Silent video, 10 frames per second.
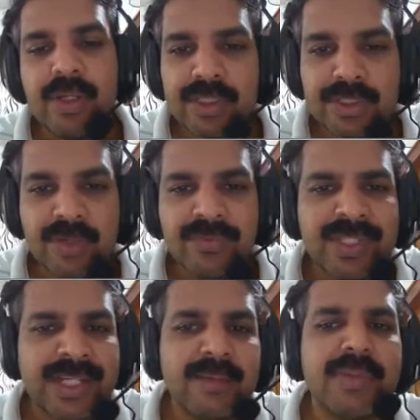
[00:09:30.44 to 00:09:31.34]
so
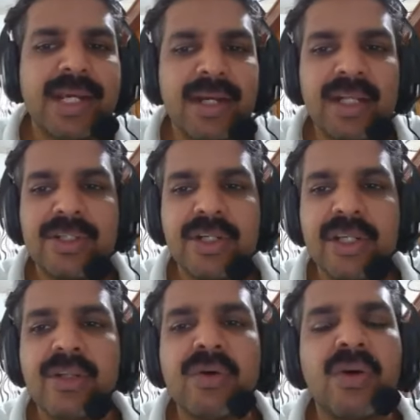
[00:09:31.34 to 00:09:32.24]
they can be neglected.
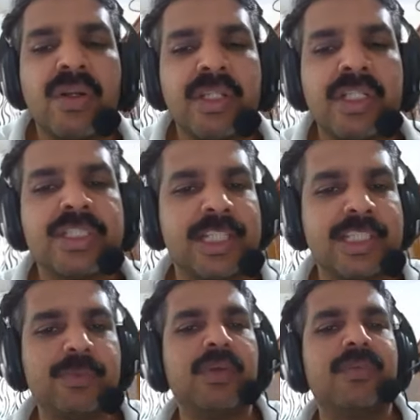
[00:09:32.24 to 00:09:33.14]
In all these
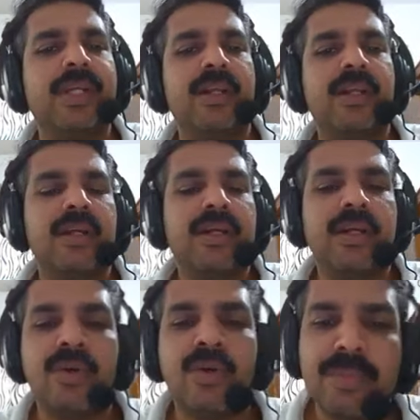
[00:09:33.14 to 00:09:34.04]
textbooks we are
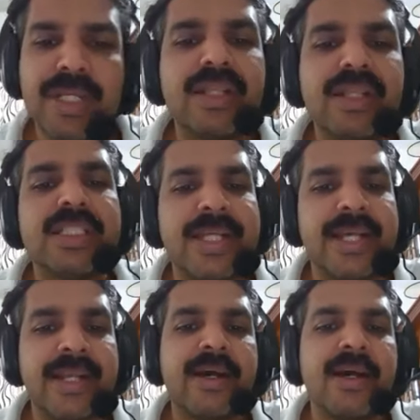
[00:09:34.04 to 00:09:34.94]
omitting this
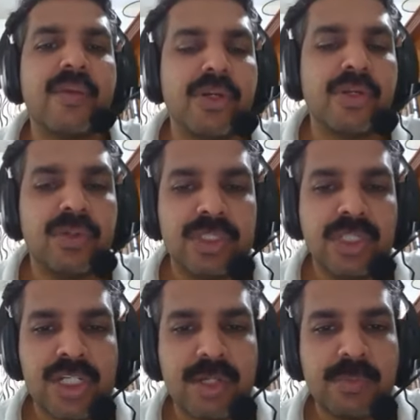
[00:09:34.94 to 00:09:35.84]
anharmonic
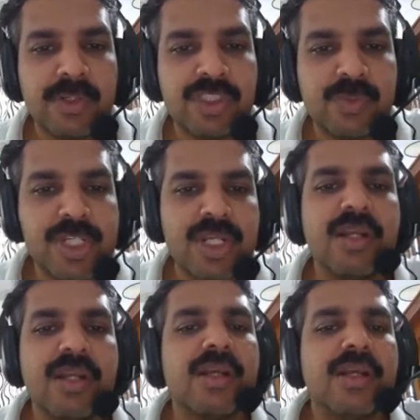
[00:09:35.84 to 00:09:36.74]
oscillation
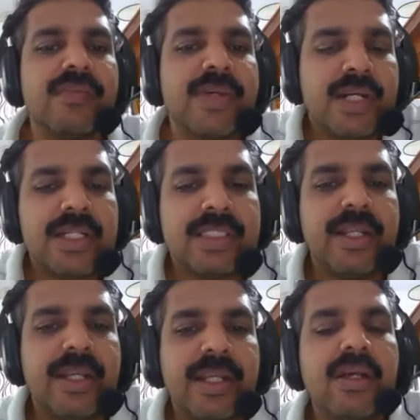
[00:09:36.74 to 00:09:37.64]
approximation. We are
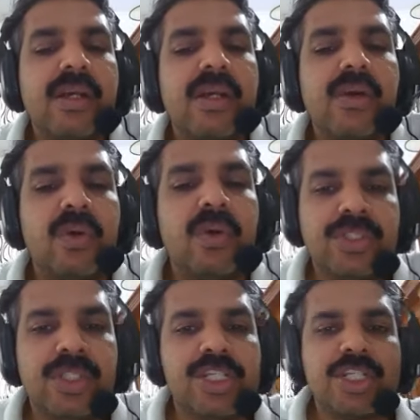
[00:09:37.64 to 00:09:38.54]
considering
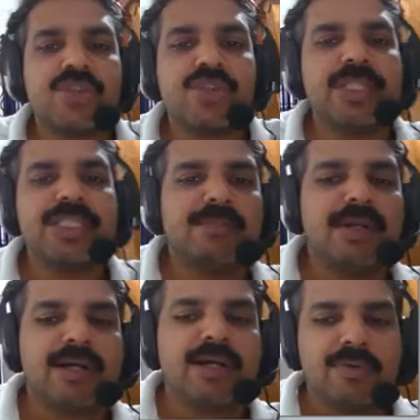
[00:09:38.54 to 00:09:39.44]
oscillations to be
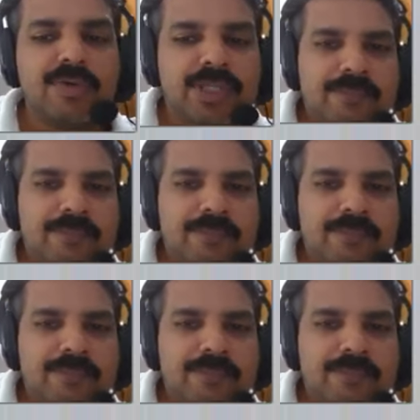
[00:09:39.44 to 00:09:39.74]
simple harmonic.